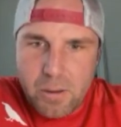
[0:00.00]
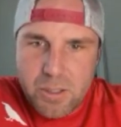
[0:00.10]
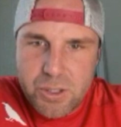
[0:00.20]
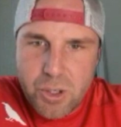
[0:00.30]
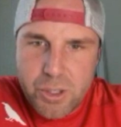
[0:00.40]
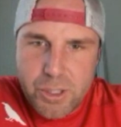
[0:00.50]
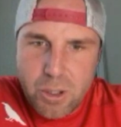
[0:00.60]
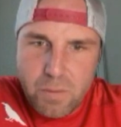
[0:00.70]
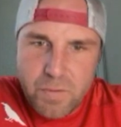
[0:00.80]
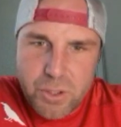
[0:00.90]
searching
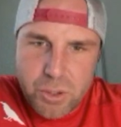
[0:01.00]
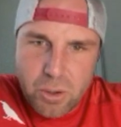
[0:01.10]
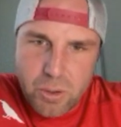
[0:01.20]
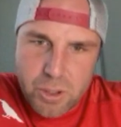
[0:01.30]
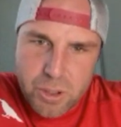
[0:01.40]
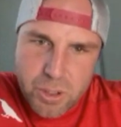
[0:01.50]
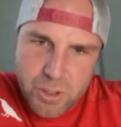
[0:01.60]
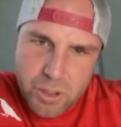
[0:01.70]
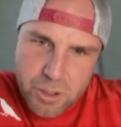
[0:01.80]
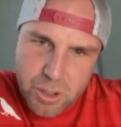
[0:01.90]
over the shoulder,
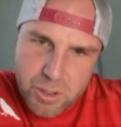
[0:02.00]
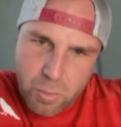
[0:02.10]
search